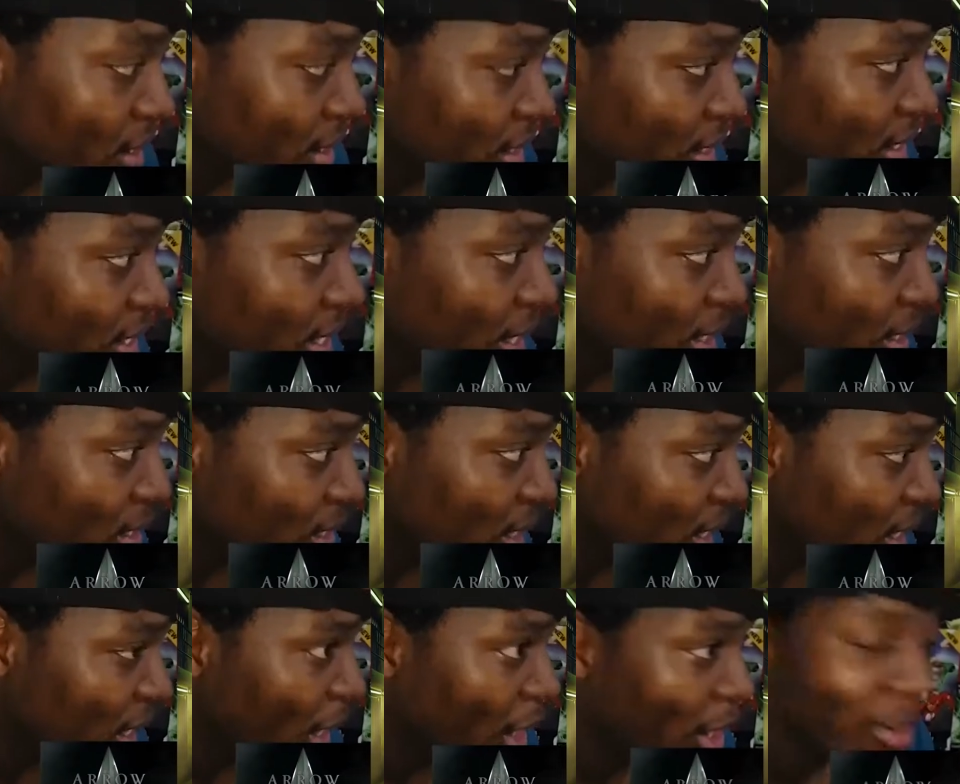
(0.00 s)
He said
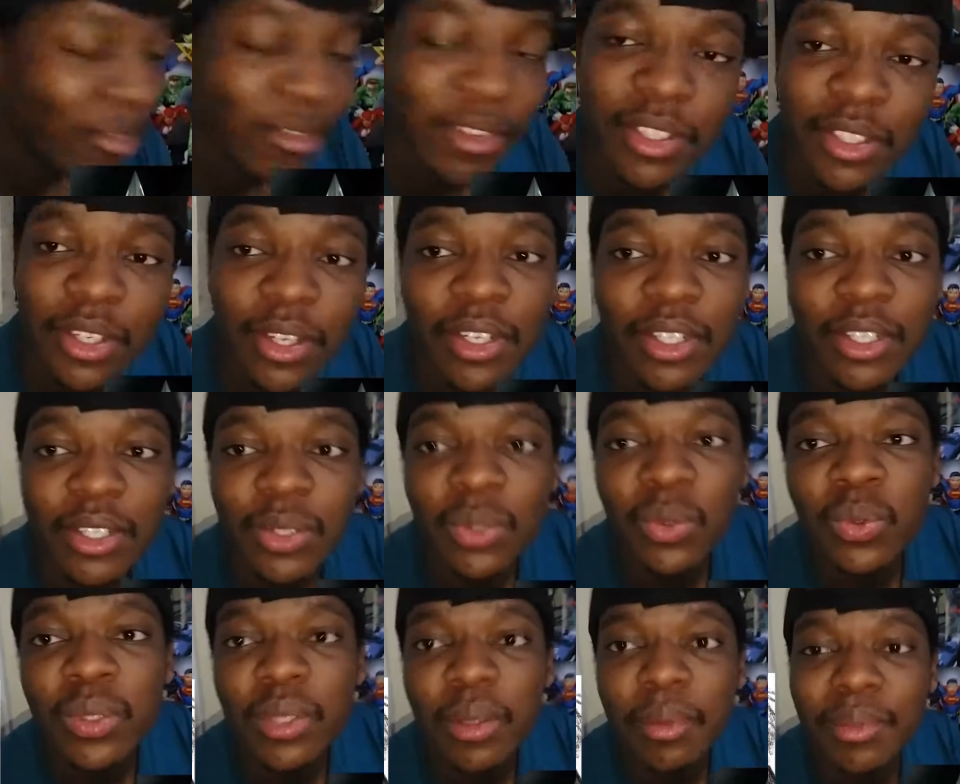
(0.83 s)
Oliver's gonna
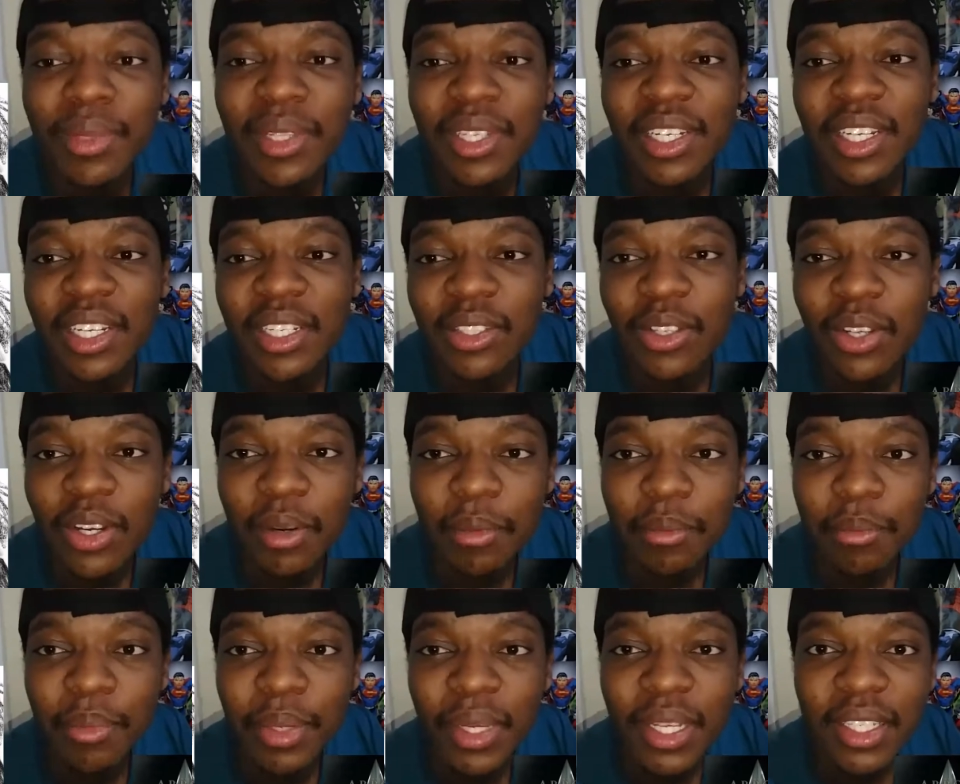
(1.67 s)
do something that's
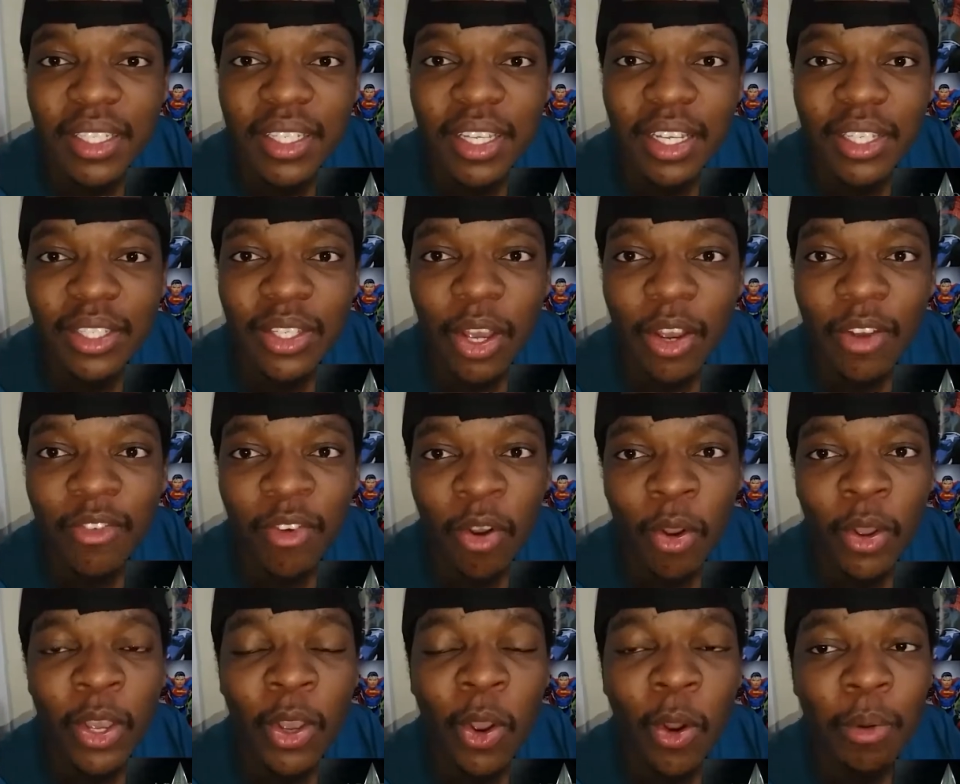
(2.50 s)
gonna piss us off,
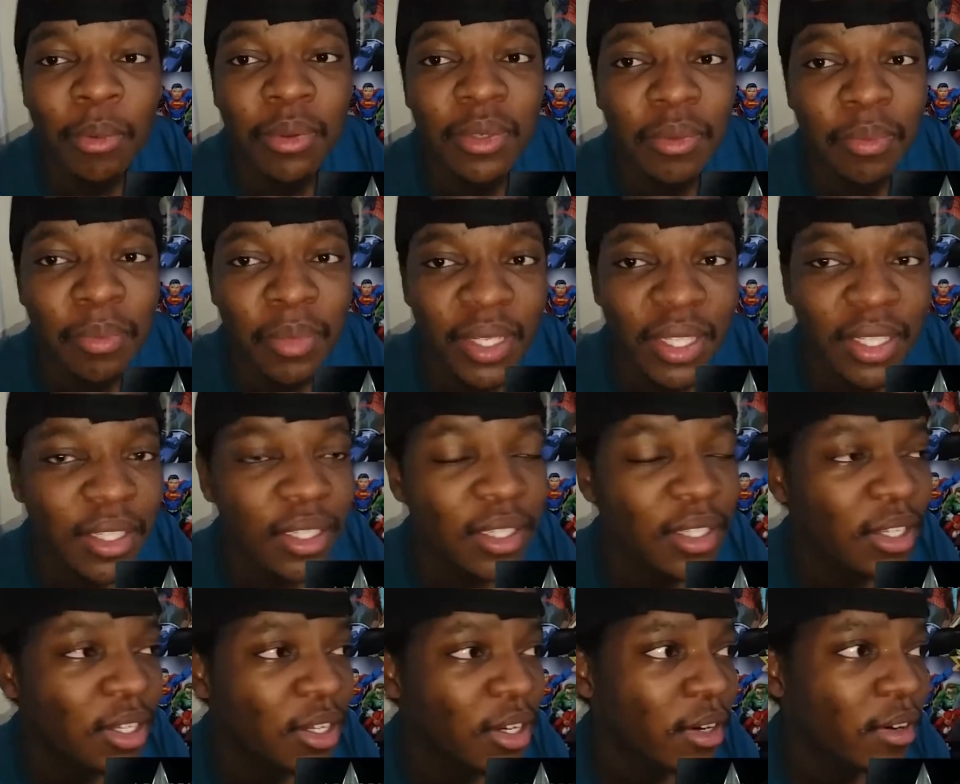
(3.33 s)
or he hopes
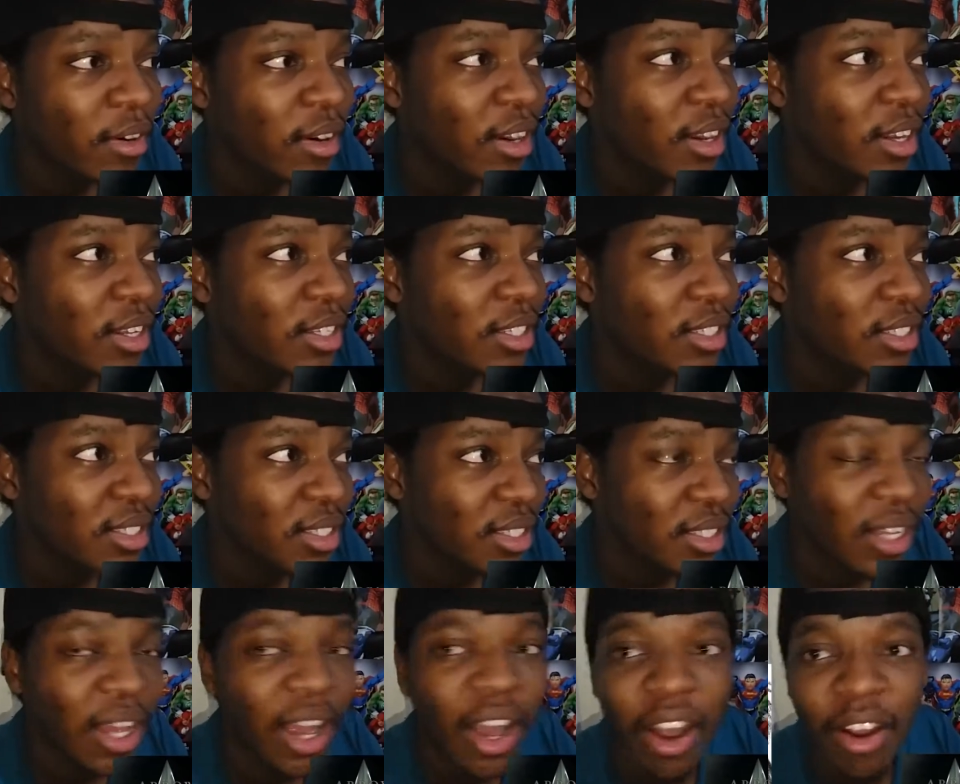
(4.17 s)
pisses
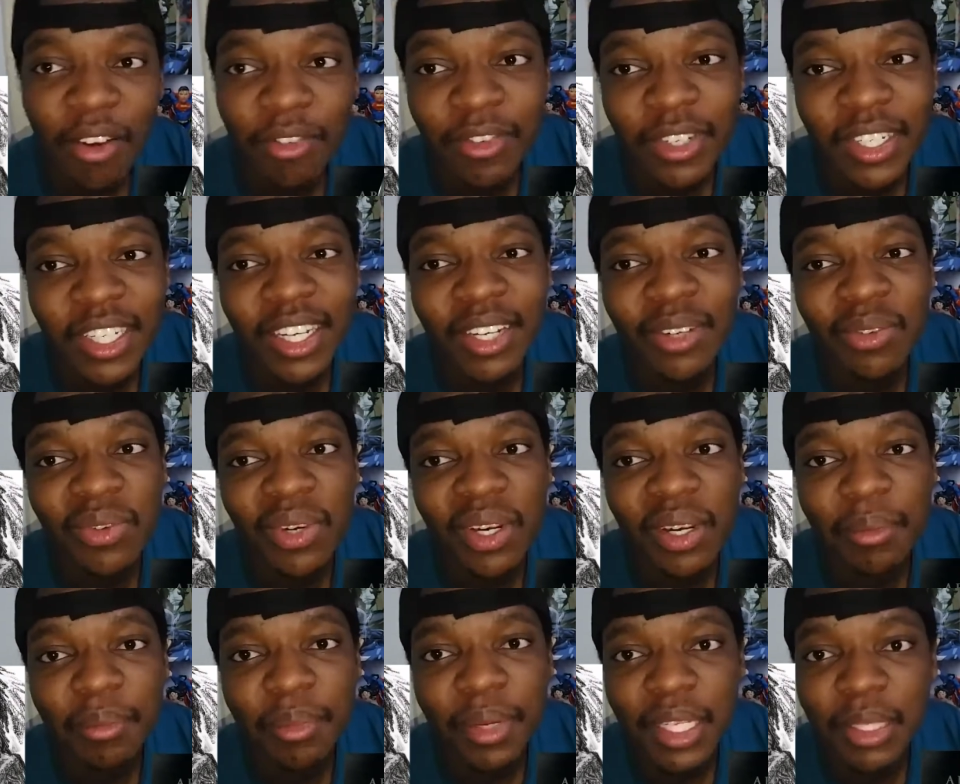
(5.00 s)
us off. He didn't
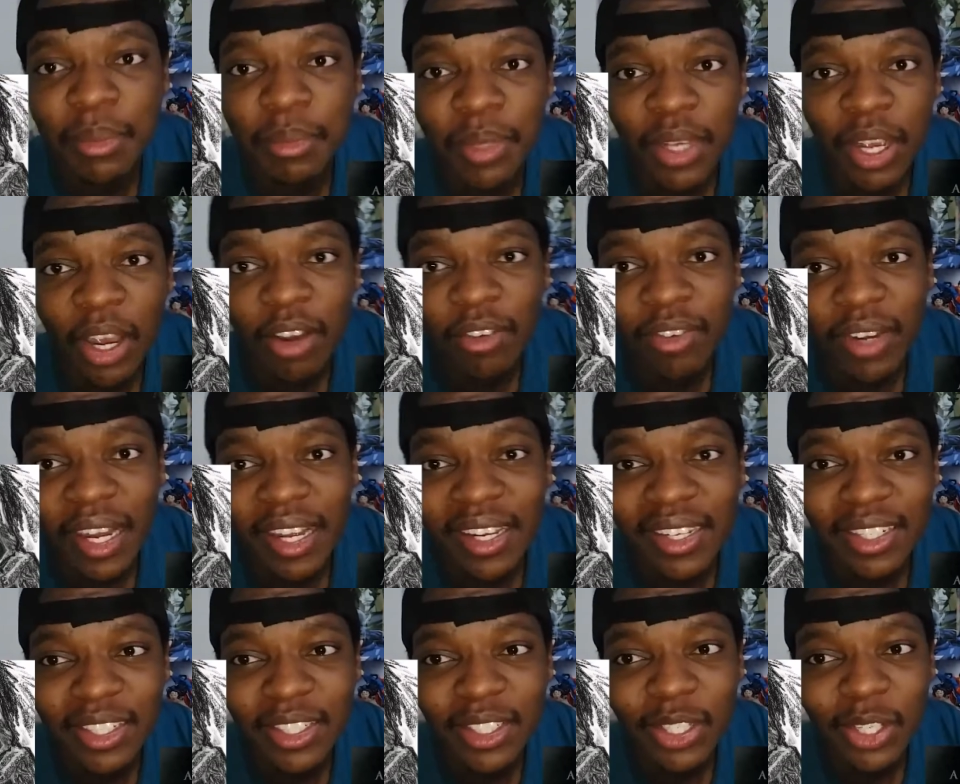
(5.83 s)
really piss me off. I
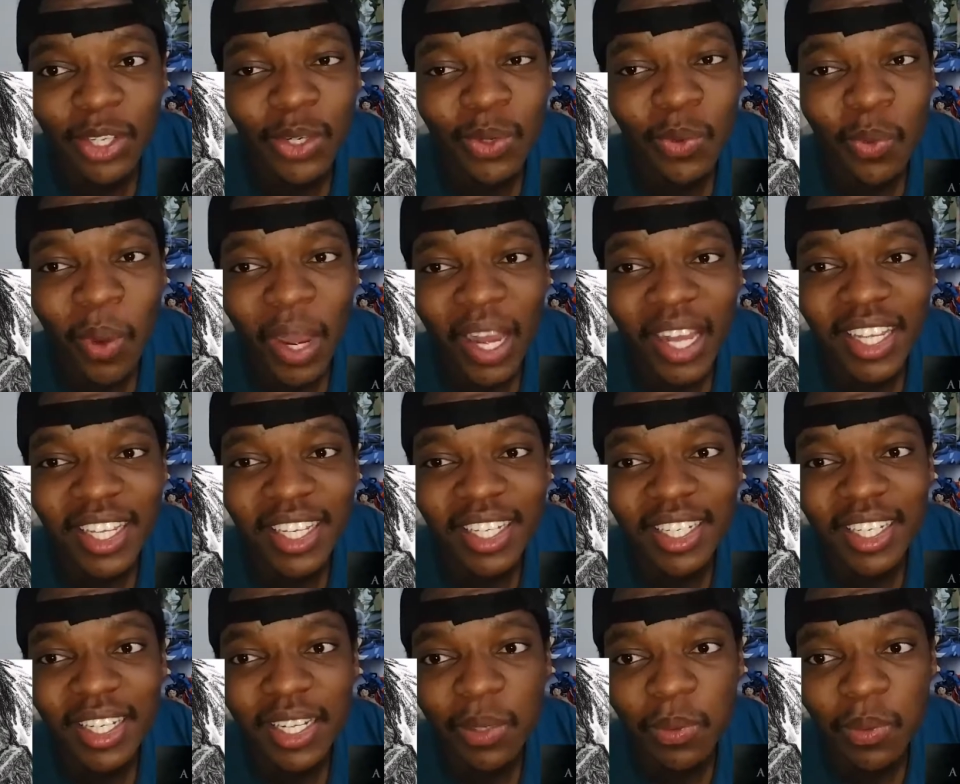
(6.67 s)
understood why
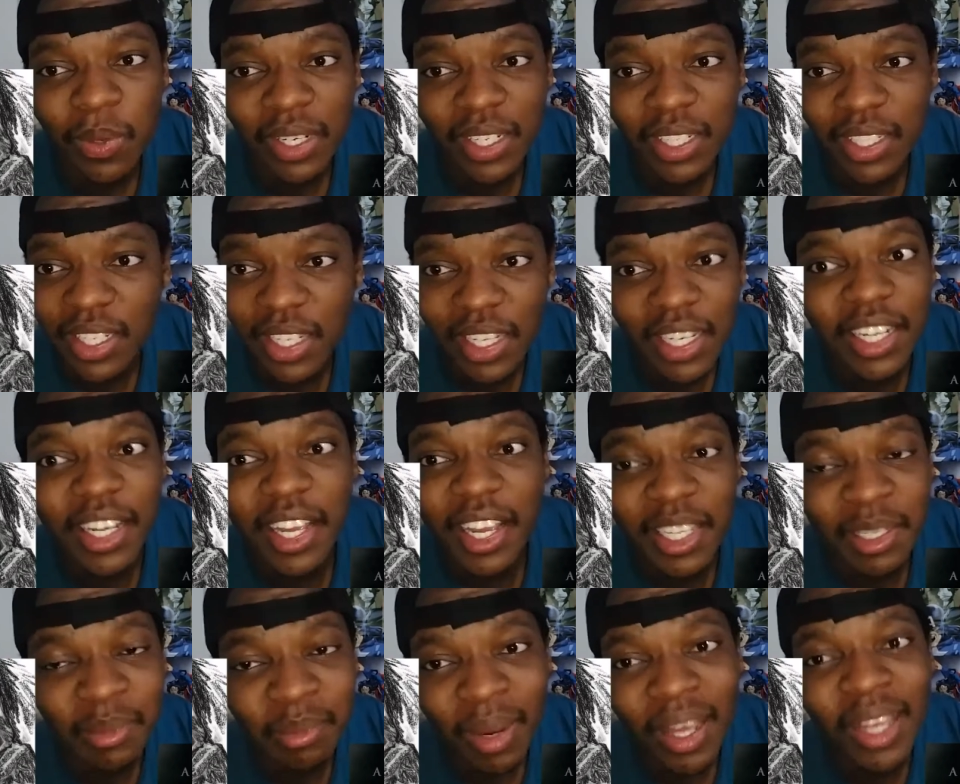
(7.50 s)
he did what he did. He
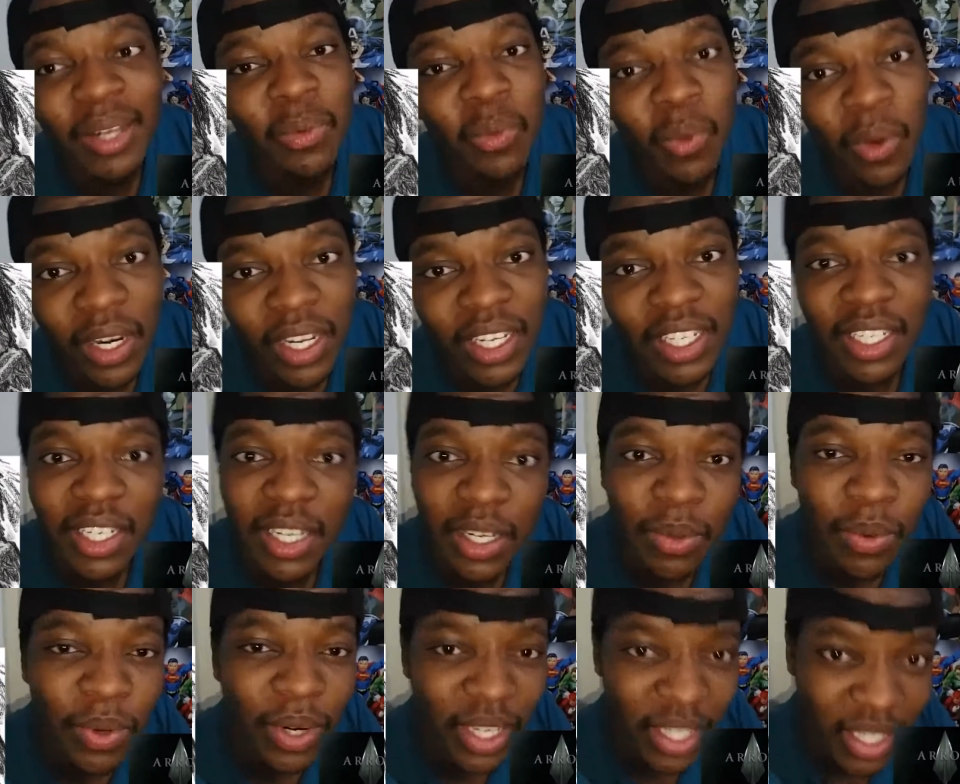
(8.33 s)
explained why he
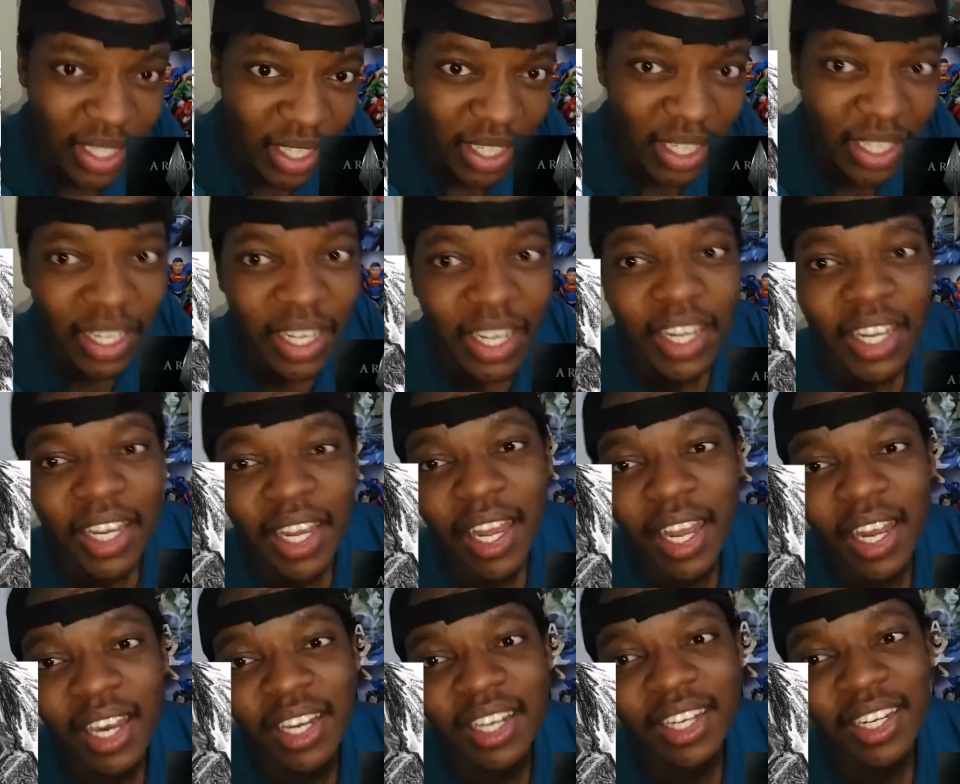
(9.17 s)
did what he did,
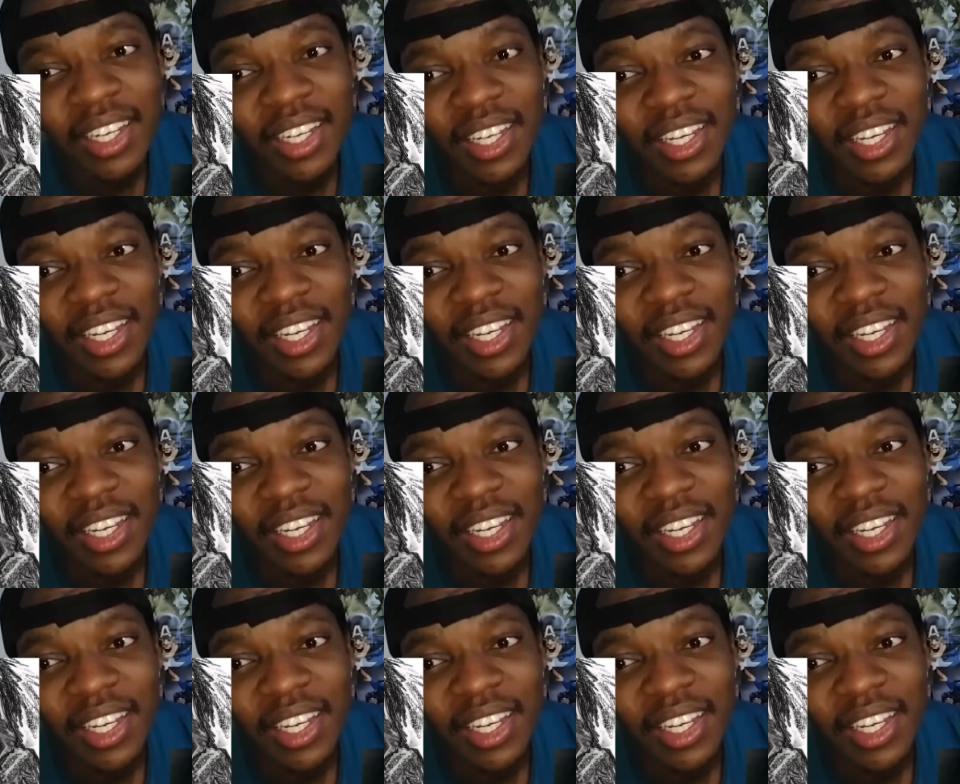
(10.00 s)
and